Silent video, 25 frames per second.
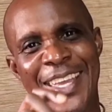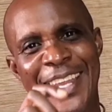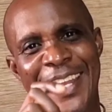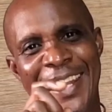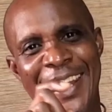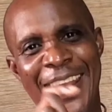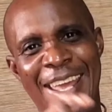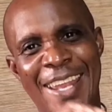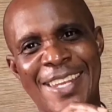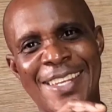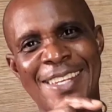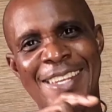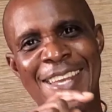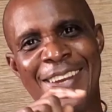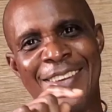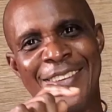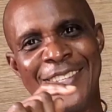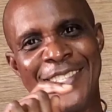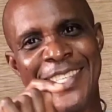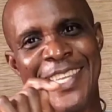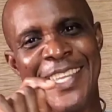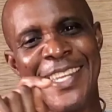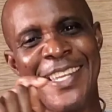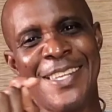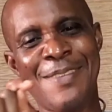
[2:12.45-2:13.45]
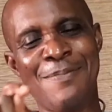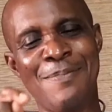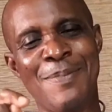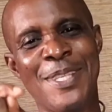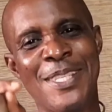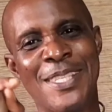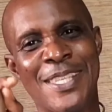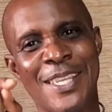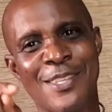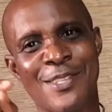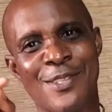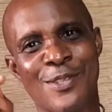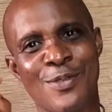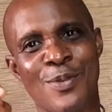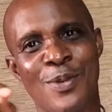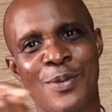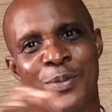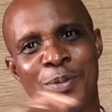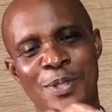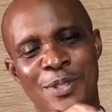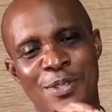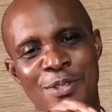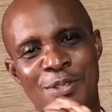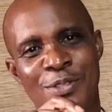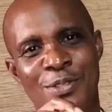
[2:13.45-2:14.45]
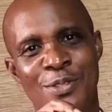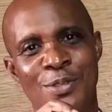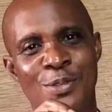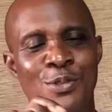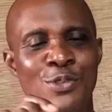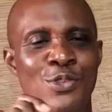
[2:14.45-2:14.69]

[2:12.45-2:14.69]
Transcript: that there is a limit as to what we can do.